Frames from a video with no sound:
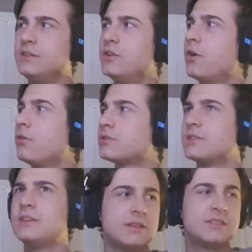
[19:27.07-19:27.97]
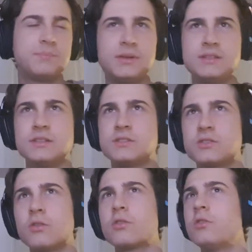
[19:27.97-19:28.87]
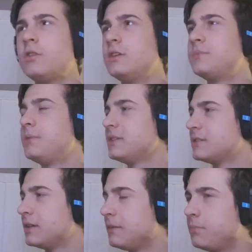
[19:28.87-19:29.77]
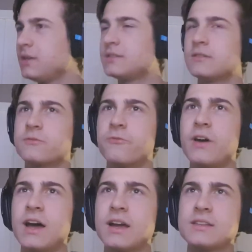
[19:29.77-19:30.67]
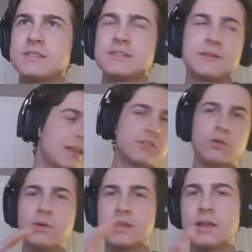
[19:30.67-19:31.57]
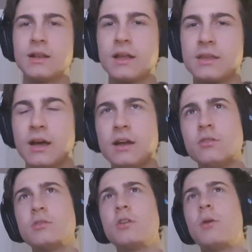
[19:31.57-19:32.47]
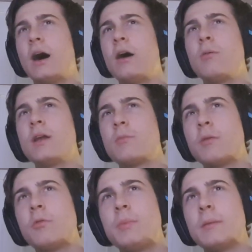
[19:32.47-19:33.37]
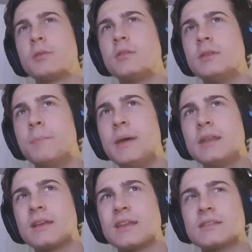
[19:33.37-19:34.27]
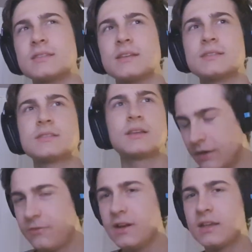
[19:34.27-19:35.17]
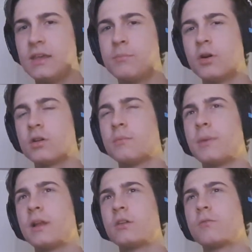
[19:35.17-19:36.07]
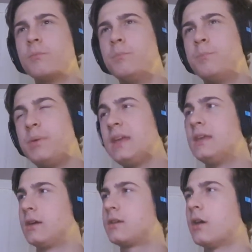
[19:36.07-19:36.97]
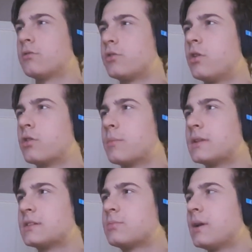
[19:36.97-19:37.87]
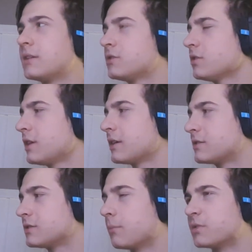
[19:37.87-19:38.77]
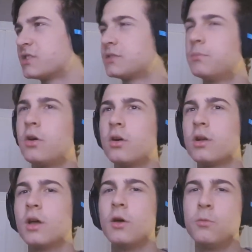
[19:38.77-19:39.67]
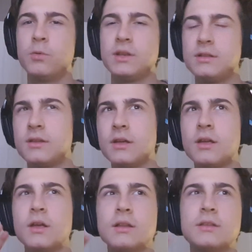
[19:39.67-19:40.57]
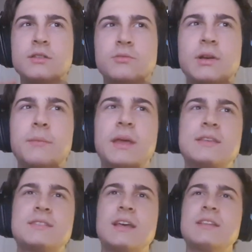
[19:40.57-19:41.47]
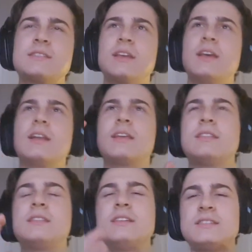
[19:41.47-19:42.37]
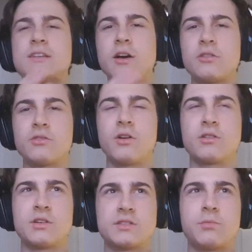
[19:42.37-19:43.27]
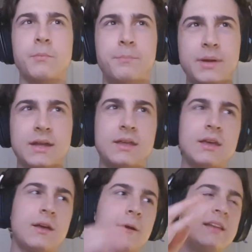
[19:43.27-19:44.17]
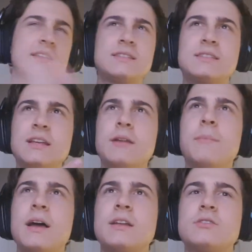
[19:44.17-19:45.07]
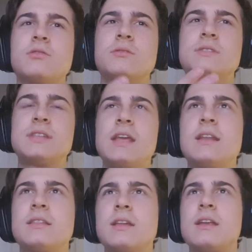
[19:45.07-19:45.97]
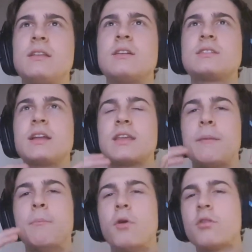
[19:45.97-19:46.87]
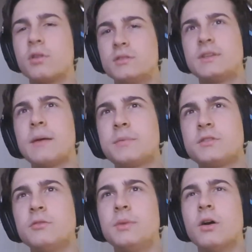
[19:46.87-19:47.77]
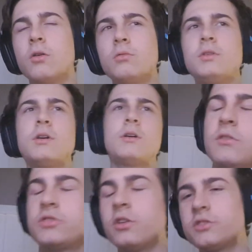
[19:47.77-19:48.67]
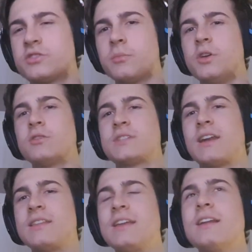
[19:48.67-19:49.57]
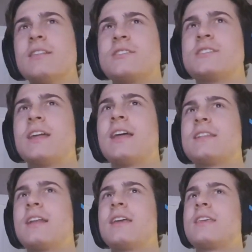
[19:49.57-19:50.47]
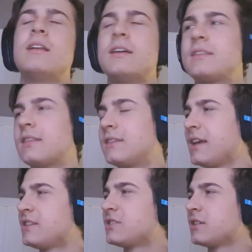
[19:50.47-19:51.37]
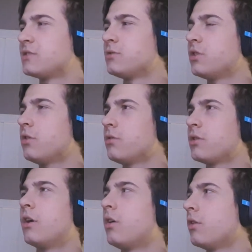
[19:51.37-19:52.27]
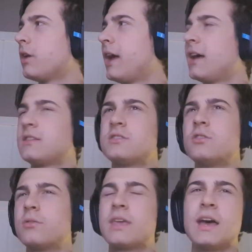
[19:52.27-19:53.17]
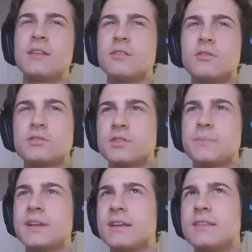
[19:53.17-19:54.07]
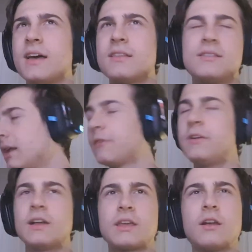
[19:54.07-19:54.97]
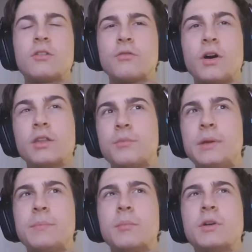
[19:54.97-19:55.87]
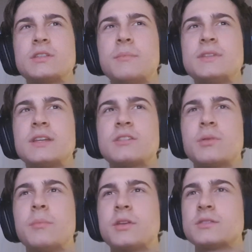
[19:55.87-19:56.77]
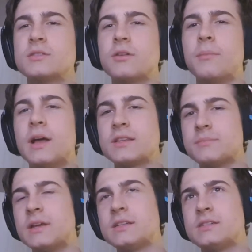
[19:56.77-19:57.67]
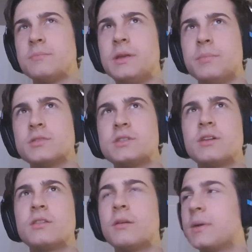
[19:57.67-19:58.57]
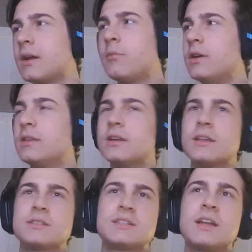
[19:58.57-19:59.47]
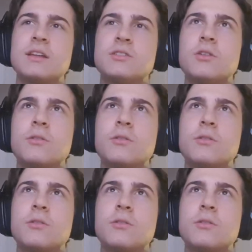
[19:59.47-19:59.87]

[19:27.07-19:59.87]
in jokes, his speech is so good, he brings in facts. Like, no one can, like, I don't know how anyone would be able to debate against this. And I feel like he brought up a lot of big counter-arguments as well. It's not like some small, witty, that doesn't really make sense. Like, these counter-arguments were big, and he still managed to say that there's like a moral depth to be owed. There was also some jokes that I didn't understand, like that Texas joke, all hats, no cattle, or something like that. And I feel like a lot of other people must have missed that as well, because not as many people shared there, but I really didn't understand that